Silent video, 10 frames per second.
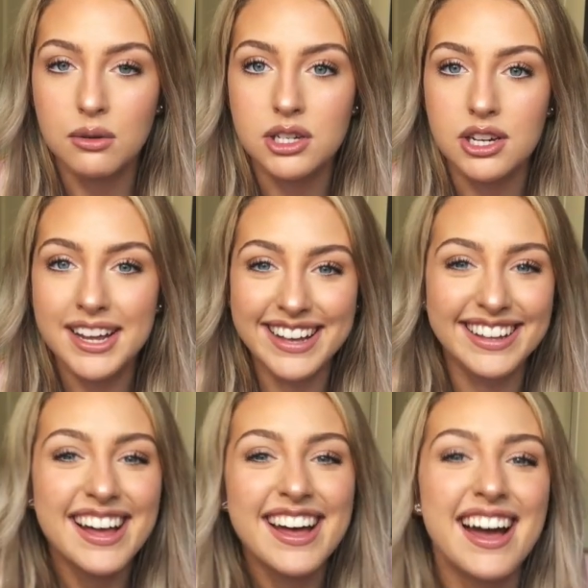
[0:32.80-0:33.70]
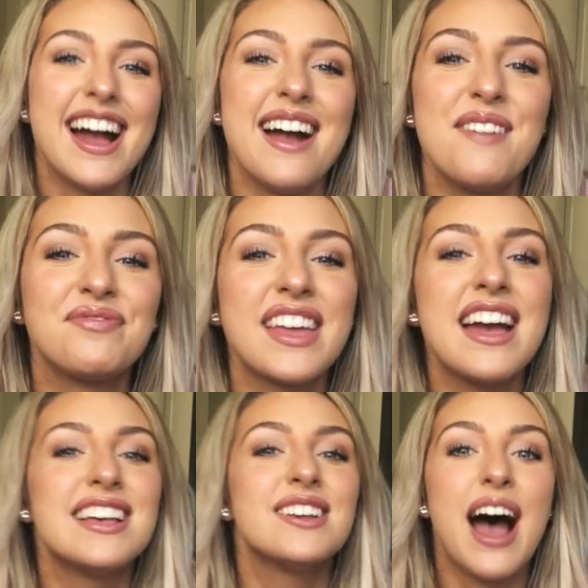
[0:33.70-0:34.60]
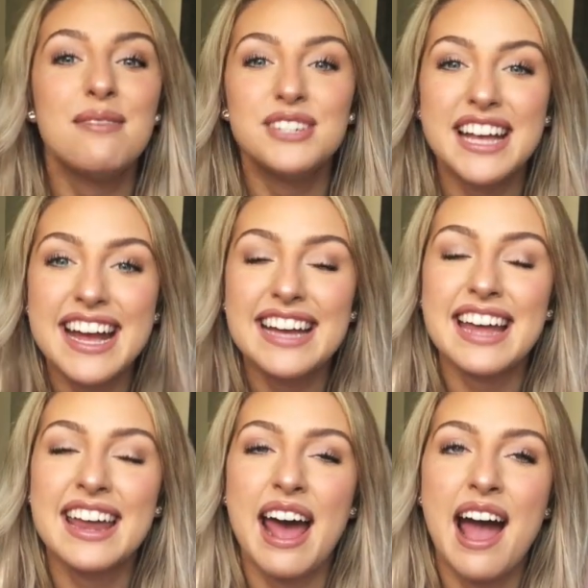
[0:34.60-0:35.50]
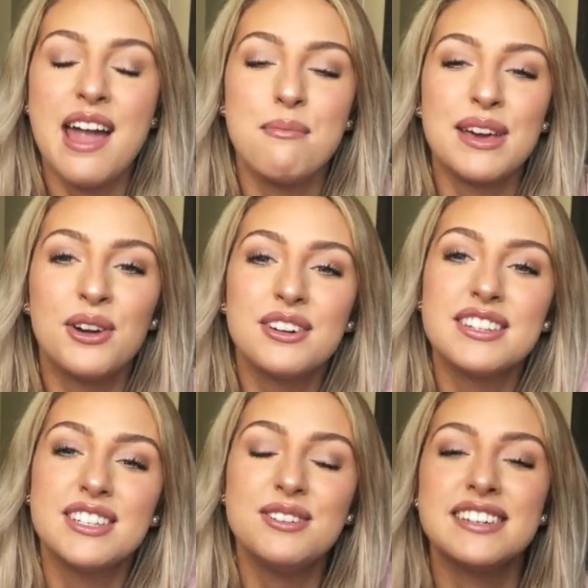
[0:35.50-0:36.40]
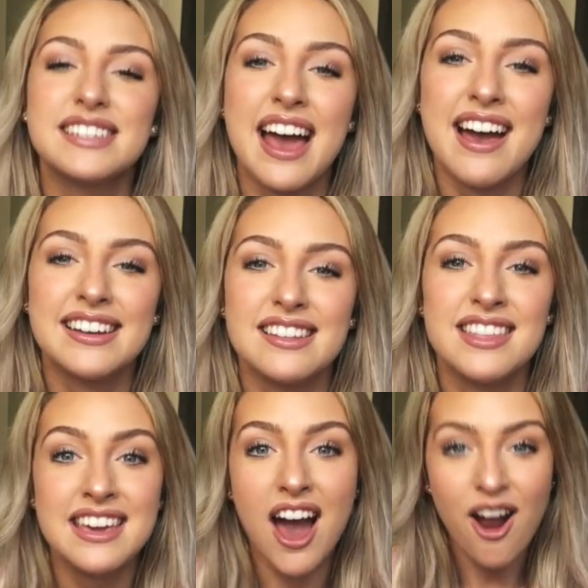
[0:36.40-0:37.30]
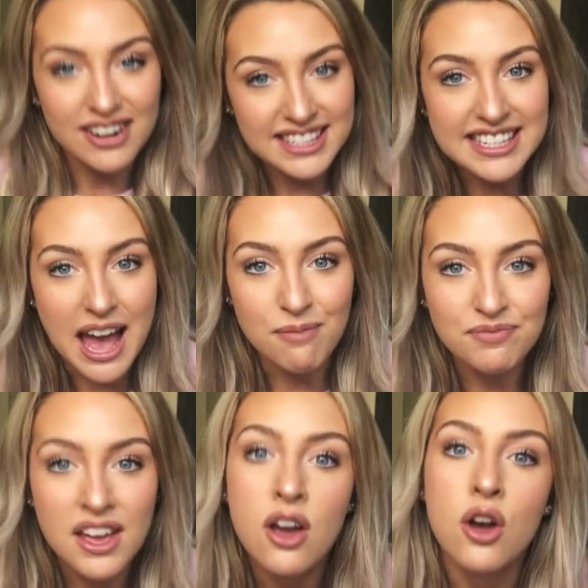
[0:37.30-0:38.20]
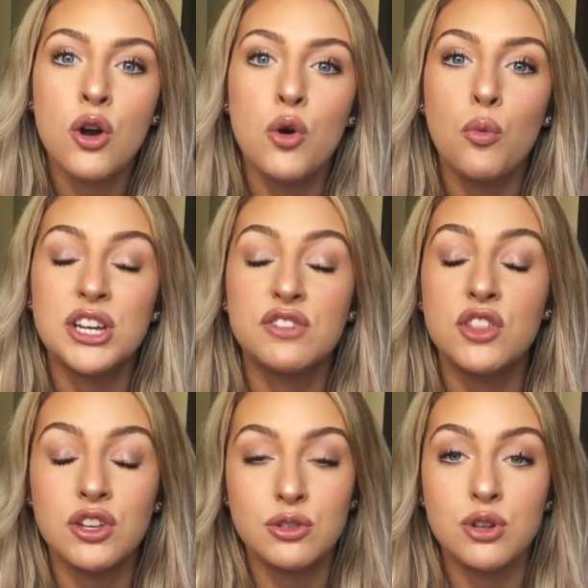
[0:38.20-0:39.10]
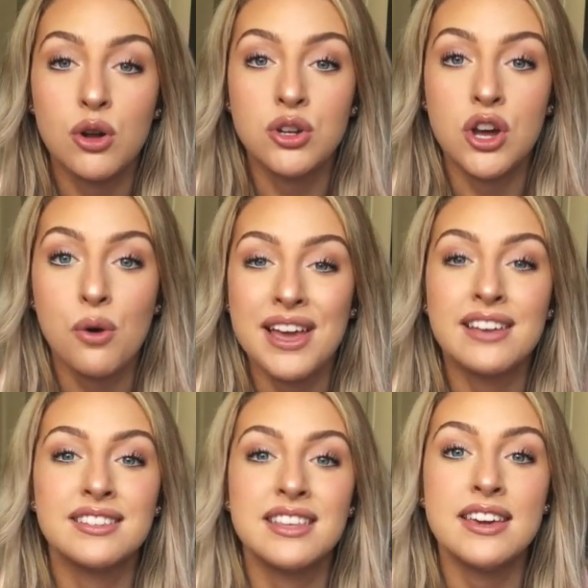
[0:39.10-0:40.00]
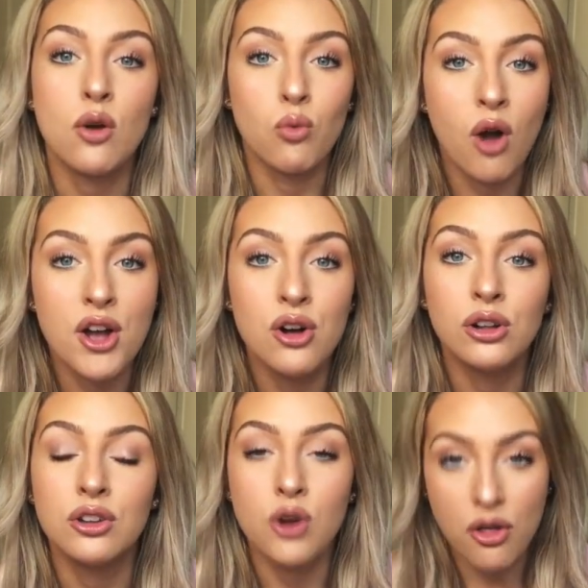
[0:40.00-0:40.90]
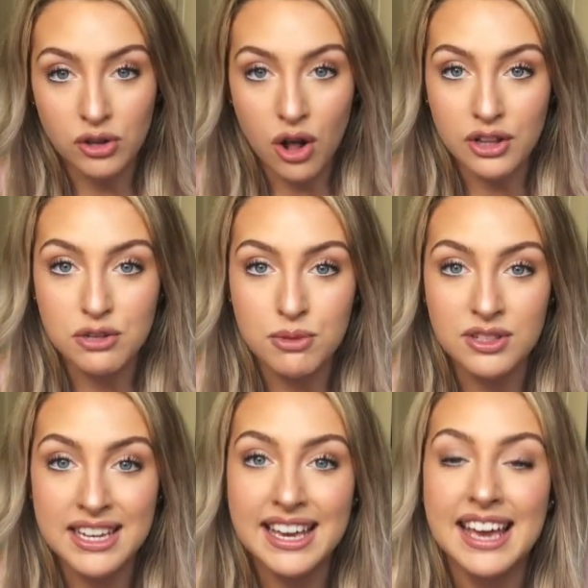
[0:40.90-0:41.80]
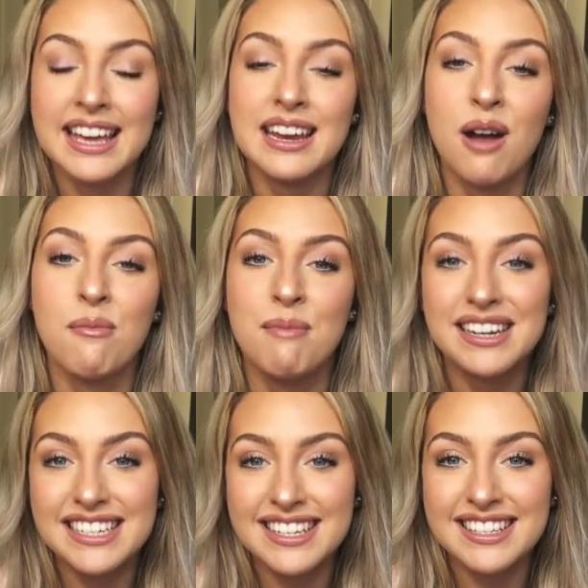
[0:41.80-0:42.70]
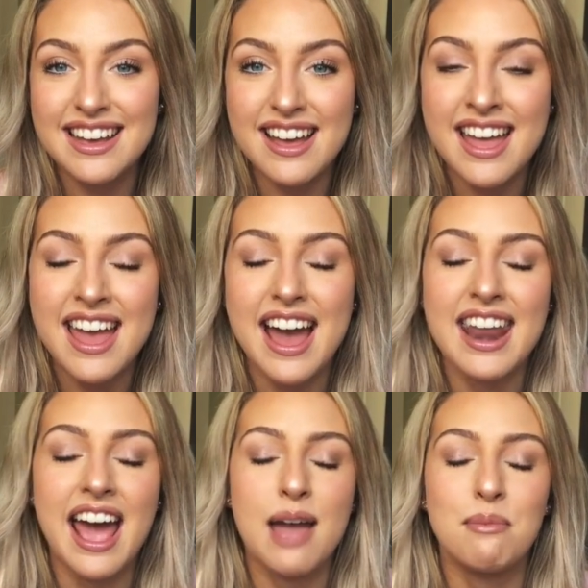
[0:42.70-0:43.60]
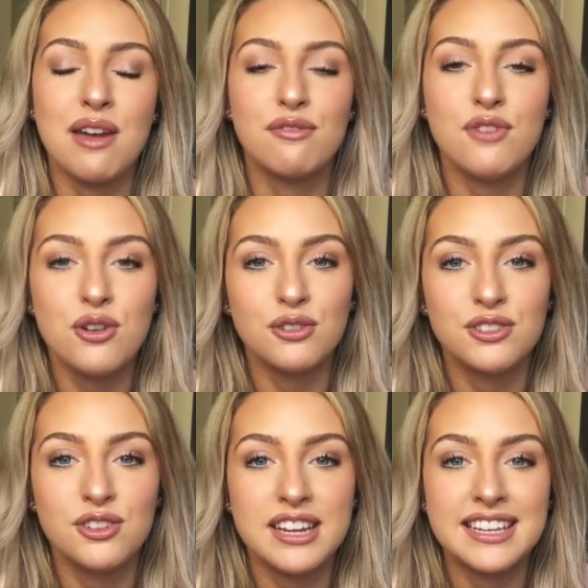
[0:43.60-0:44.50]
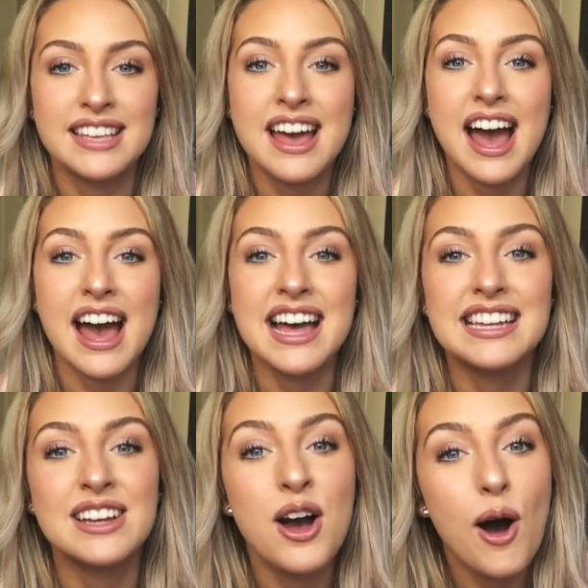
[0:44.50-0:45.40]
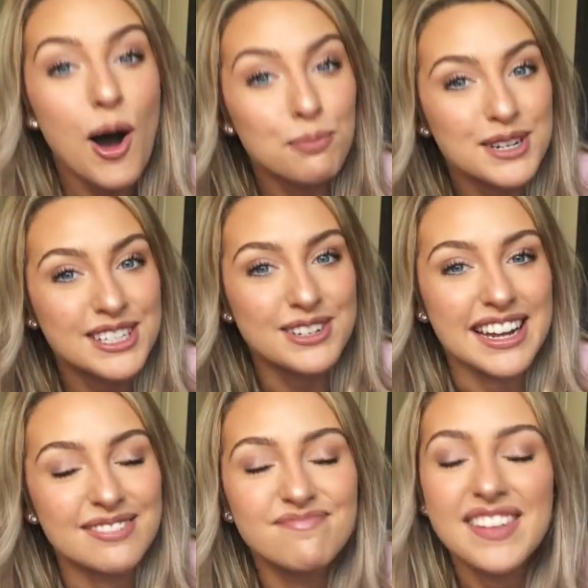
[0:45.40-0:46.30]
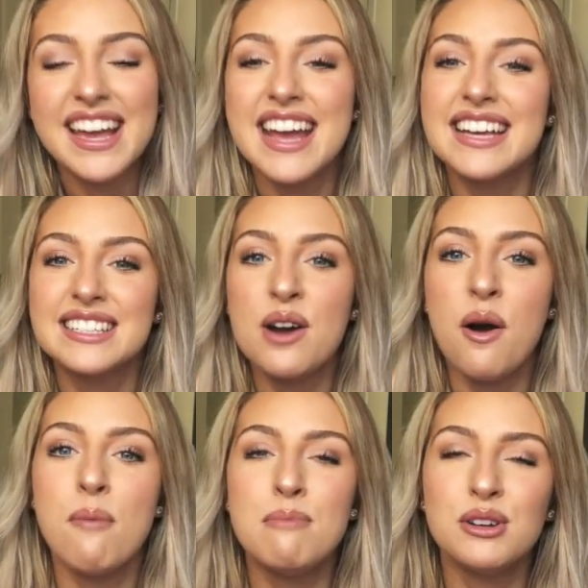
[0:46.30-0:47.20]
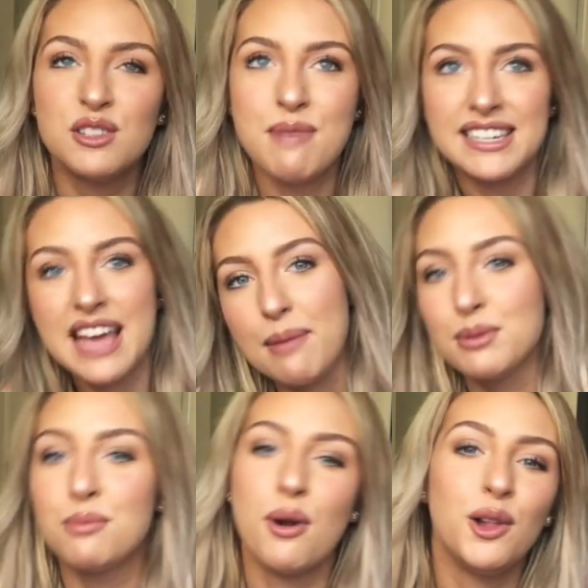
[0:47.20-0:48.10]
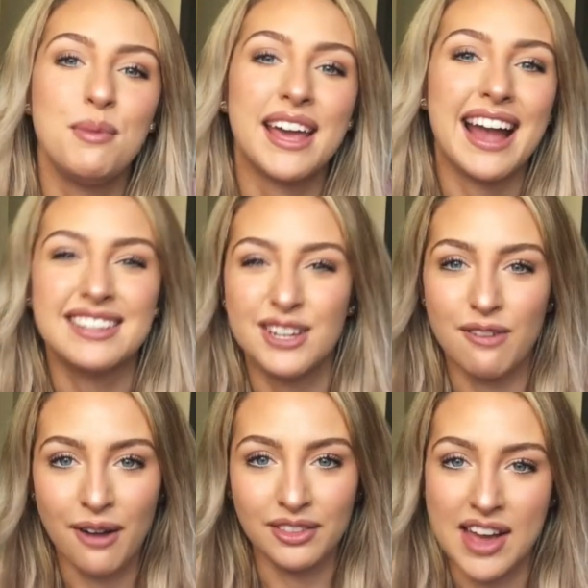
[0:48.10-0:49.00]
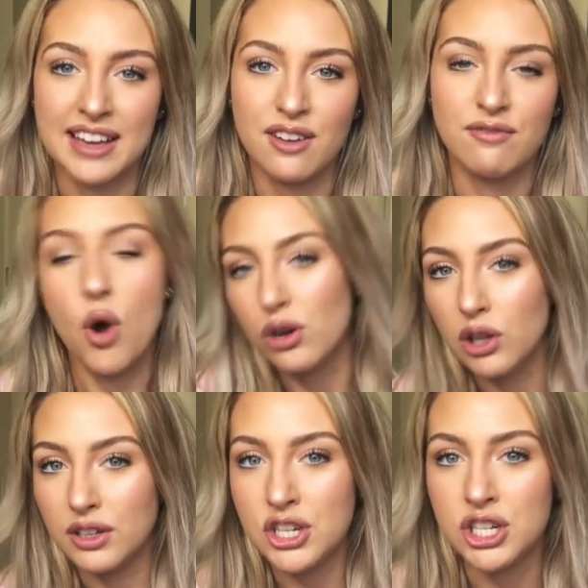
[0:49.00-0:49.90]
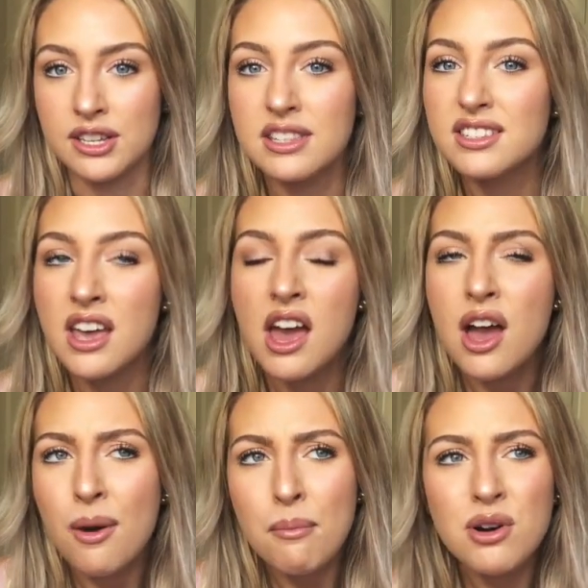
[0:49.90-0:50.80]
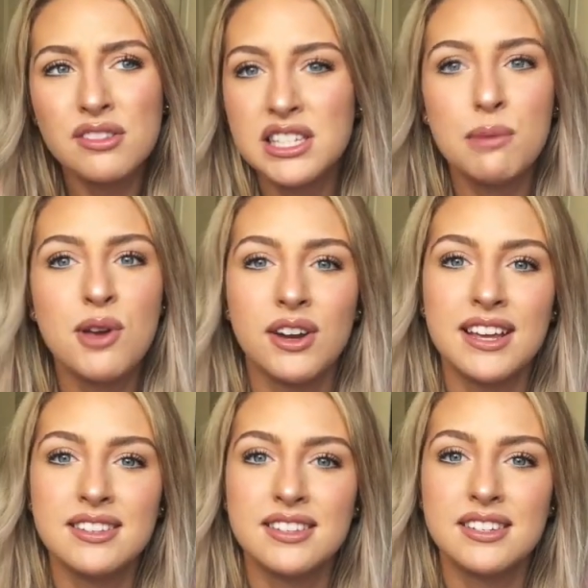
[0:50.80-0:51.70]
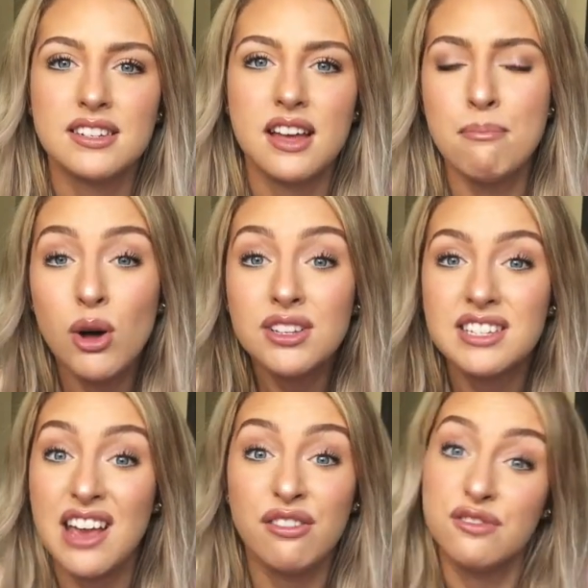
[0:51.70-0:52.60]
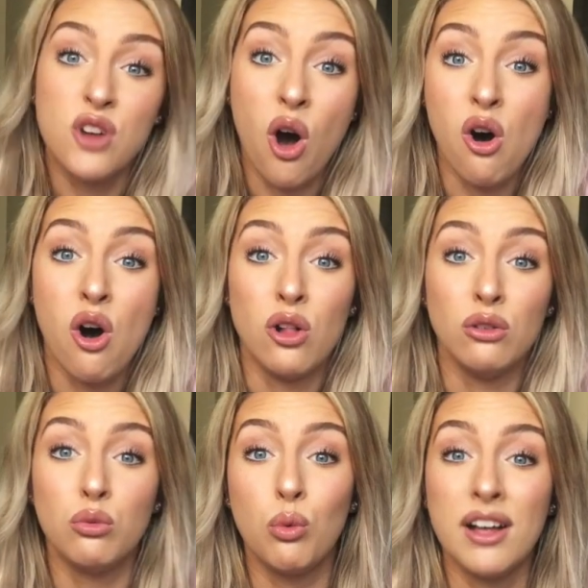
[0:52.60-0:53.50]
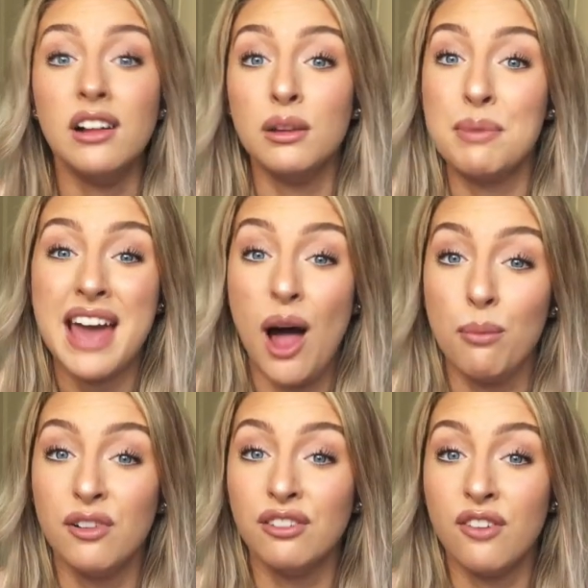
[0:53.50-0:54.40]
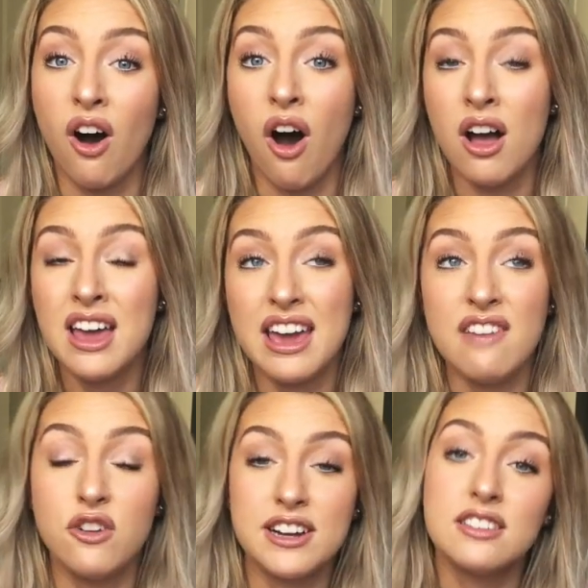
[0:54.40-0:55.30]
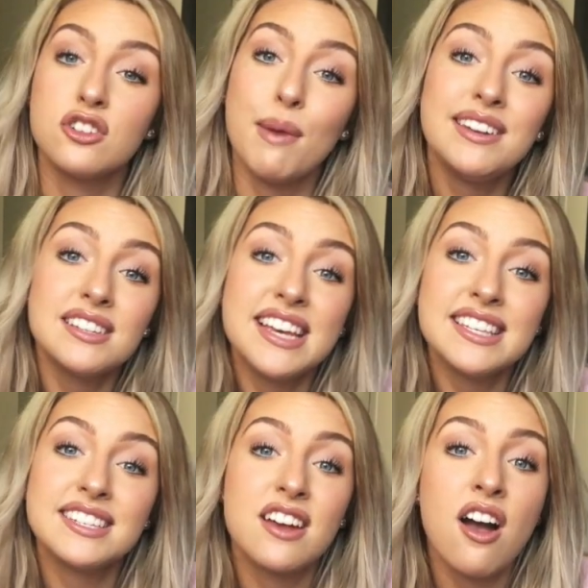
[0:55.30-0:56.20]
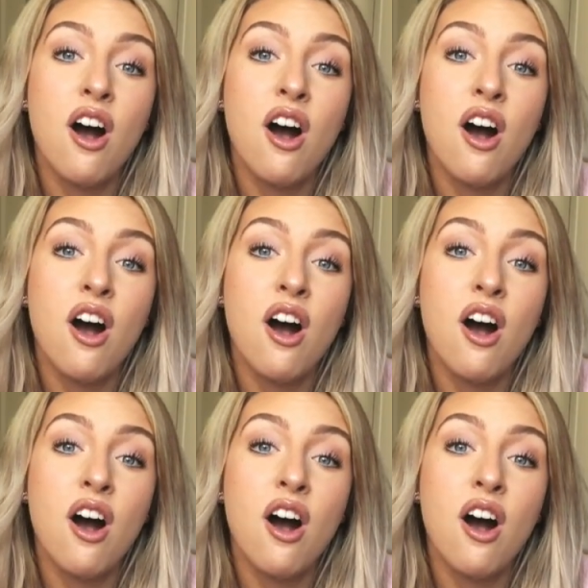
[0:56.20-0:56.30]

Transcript: who is she? So I'm Jade and I am a current student at the RNCM, which for those who don't know is the Royal Northern College of Music in Manchester, and I am a vocal studies and opera student. So most of my tips will probably be catered around like vocal auditions, but to be honest, most if not all will be helpful for if you're an instrumentalist